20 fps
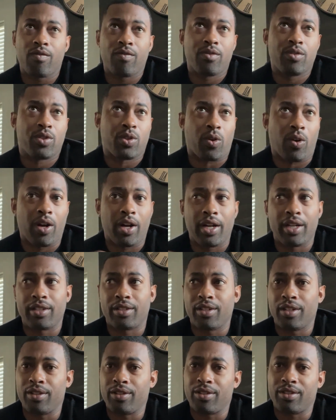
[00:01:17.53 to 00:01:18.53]
trying
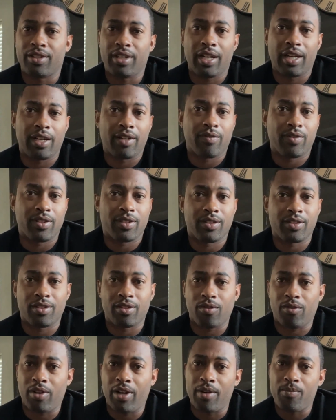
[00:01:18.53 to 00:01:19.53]
to understand if this is the
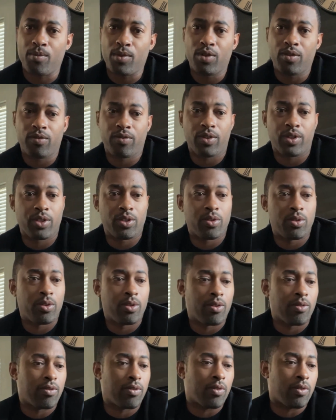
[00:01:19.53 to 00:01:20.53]
right move for
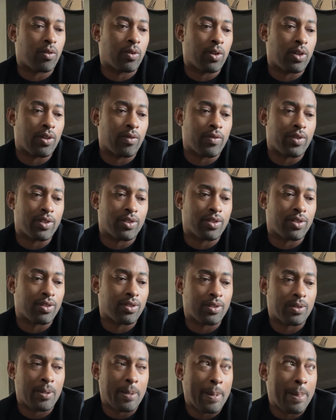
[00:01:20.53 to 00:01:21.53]
you, or
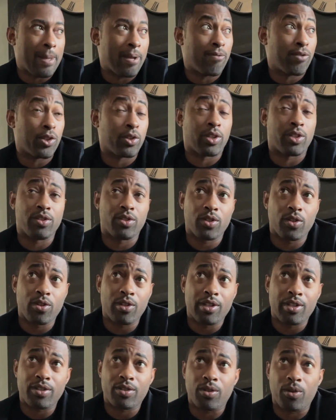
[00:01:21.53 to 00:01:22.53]
if you can do
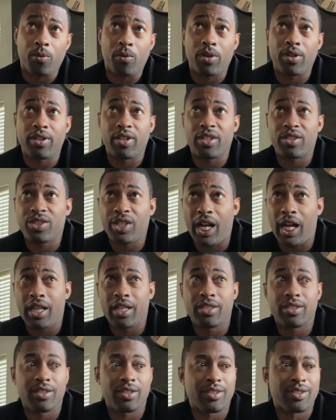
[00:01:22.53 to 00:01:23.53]
this, or what are the
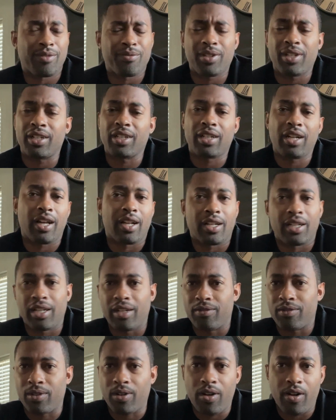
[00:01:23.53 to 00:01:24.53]
challenges, I'm going to kind of
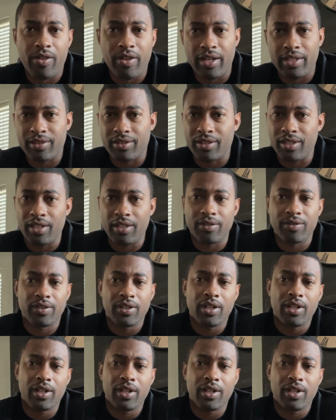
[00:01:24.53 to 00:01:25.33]
cover all that stuff.